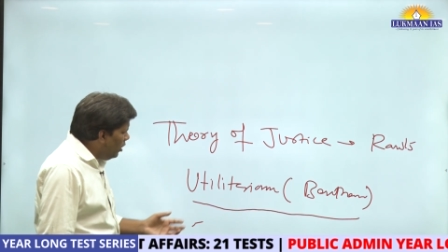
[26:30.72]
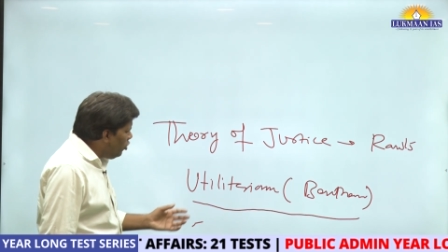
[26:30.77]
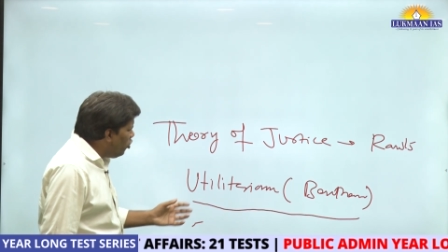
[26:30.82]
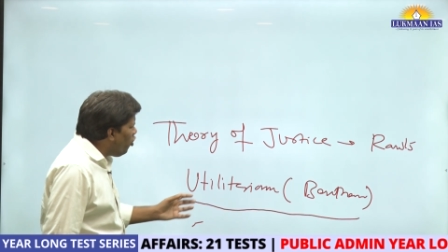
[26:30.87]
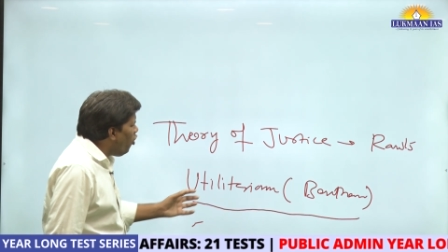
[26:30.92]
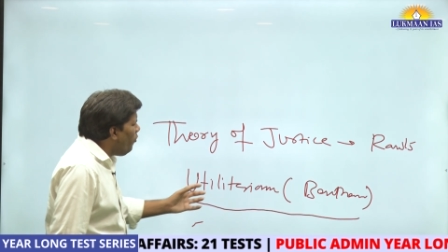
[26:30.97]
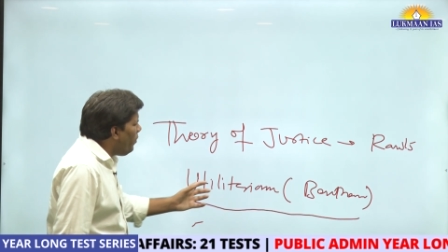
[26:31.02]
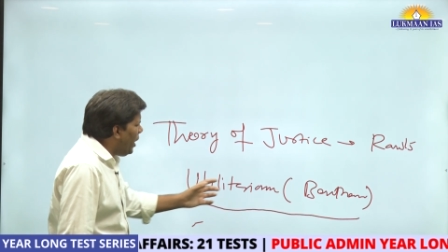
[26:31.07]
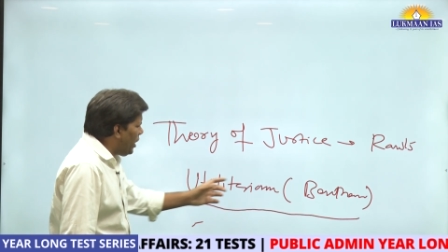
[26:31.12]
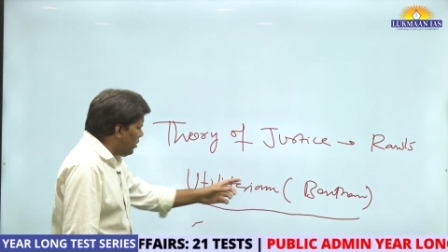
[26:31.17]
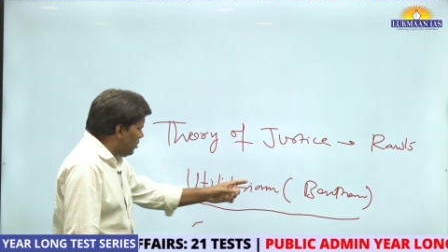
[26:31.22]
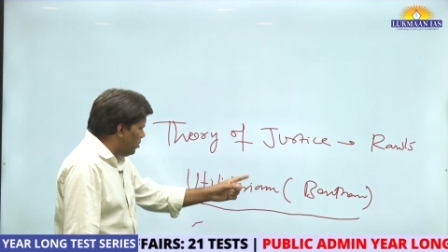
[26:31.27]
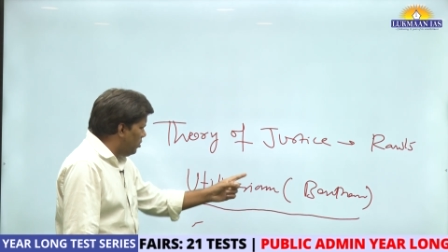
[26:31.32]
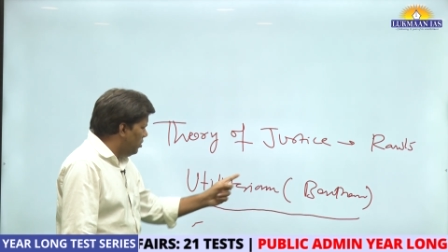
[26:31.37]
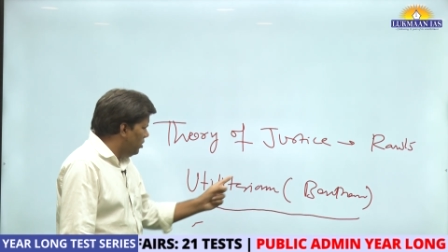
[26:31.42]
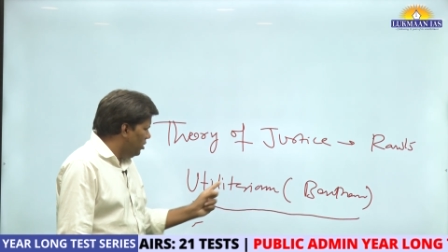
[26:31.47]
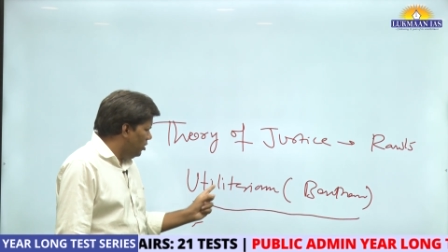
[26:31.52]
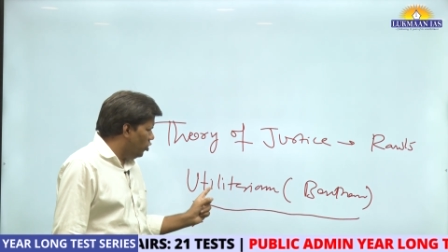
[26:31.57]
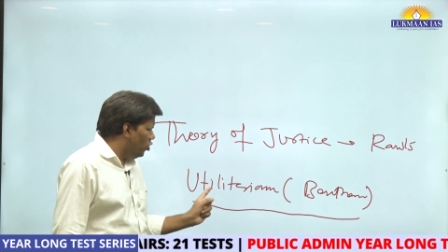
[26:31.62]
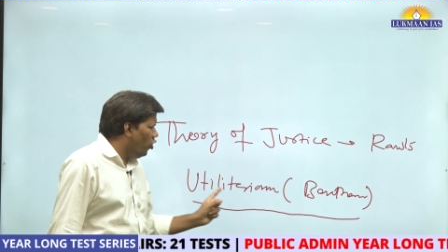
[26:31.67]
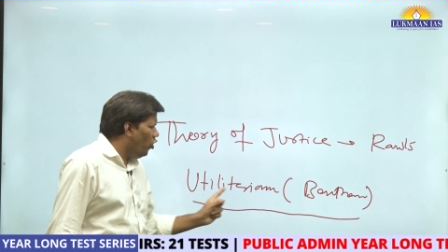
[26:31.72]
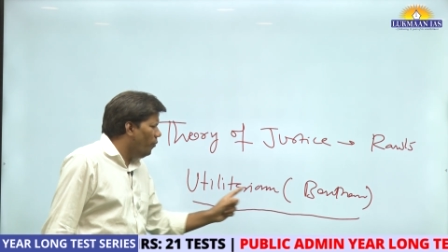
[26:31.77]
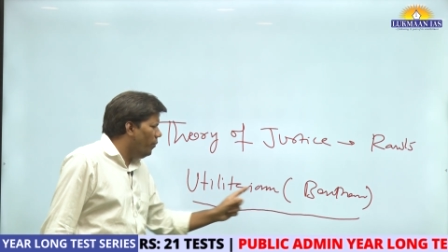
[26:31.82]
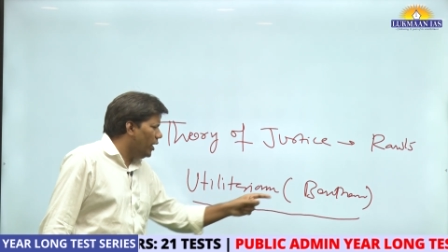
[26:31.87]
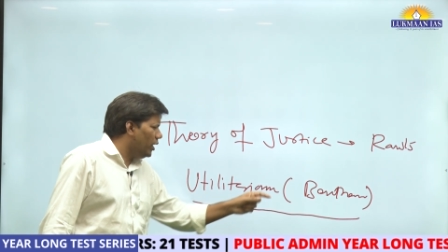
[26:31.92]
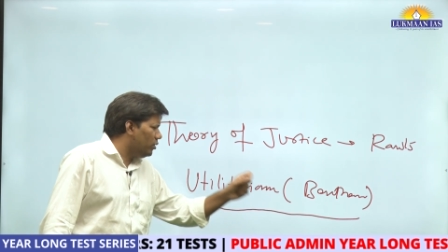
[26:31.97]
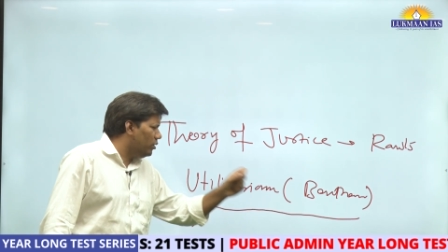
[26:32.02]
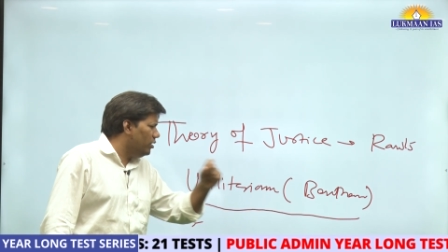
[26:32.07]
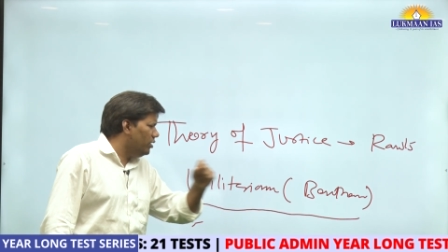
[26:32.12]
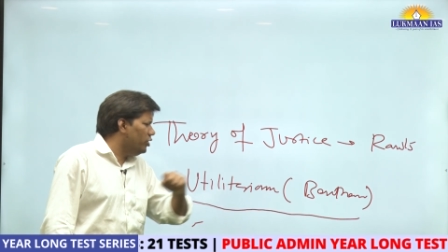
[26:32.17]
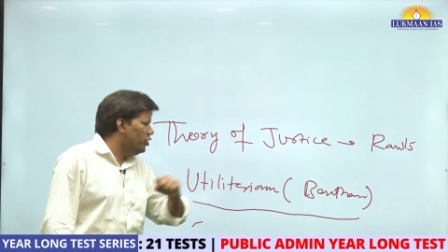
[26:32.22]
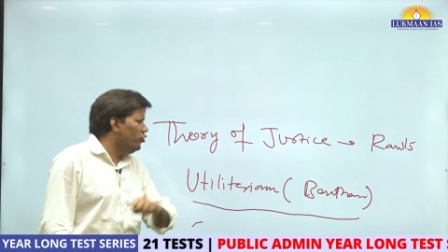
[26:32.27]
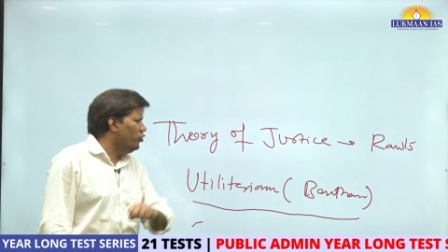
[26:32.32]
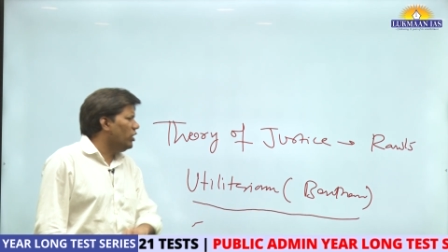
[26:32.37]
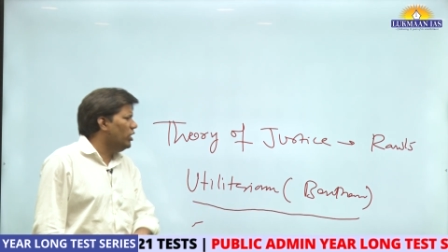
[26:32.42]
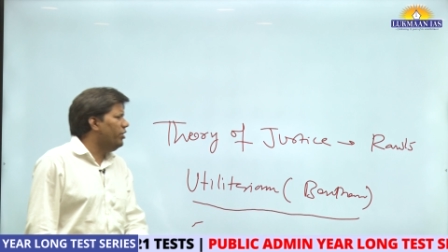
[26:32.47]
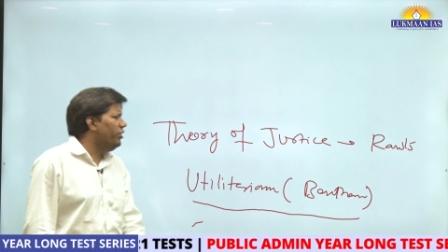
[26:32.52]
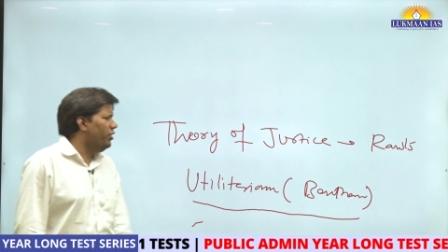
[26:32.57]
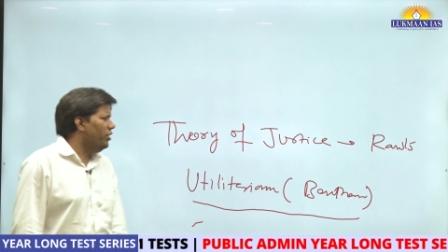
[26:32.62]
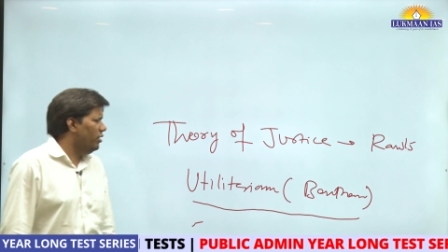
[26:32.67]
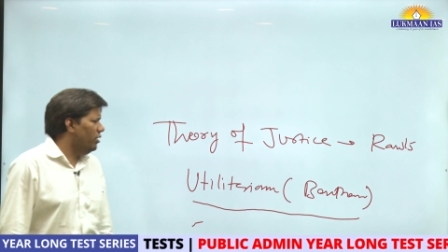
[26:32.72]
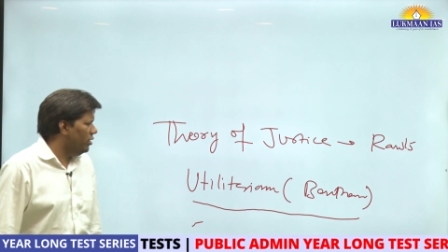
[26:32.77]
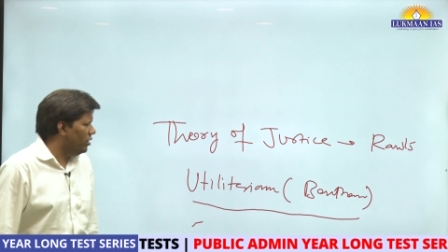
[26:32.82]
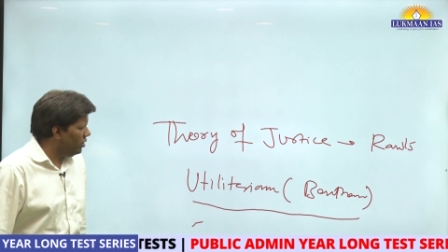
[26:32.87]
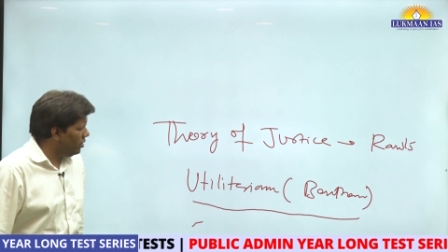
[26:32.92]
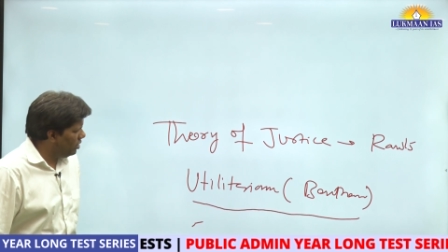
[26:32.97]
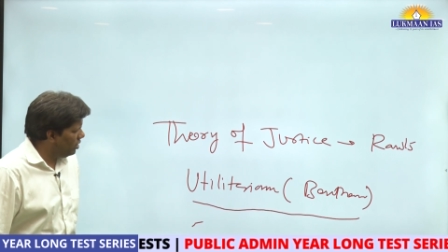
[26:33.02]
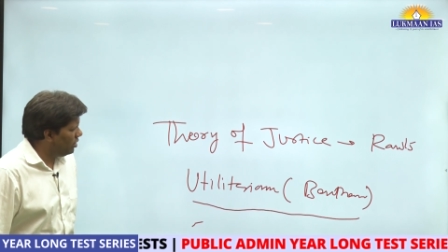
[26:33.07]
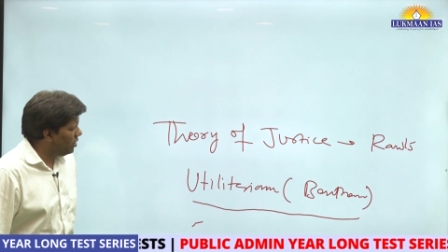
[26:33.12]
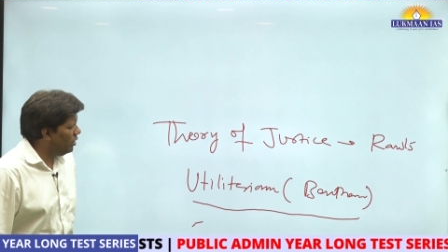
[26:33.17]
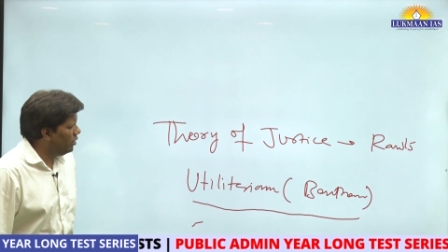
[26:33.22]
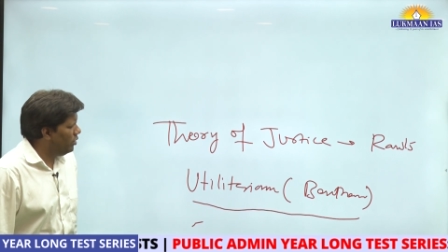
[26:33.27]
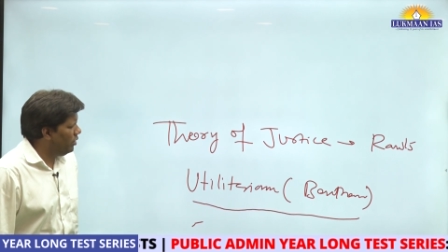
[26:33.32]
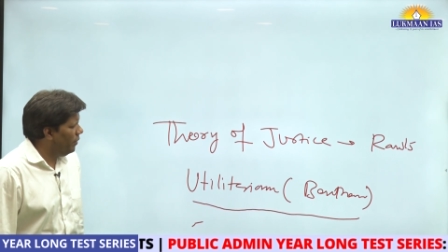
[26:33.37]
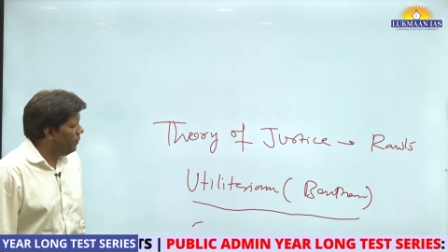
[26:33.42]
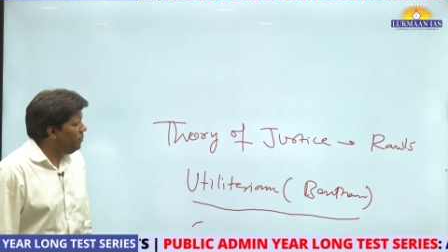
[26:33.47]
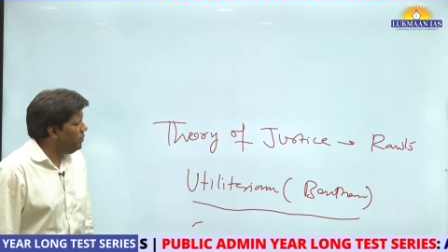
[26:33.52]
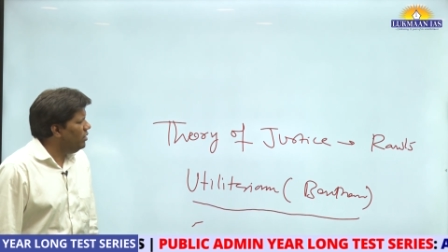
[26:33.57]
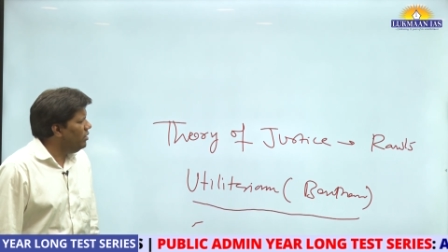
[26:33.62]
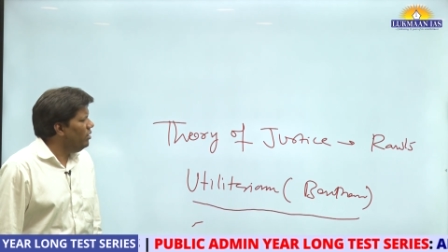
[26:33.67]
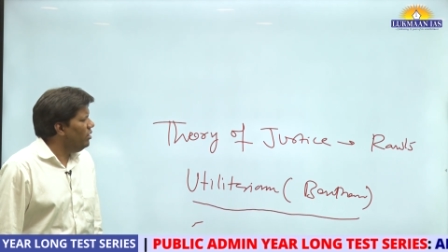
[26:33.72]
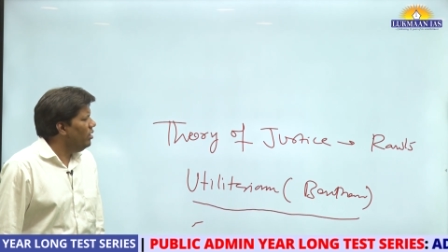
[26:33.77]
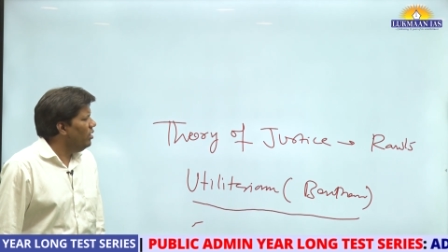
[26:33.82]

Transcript: drawbacks, drawbacks in utilitarian concept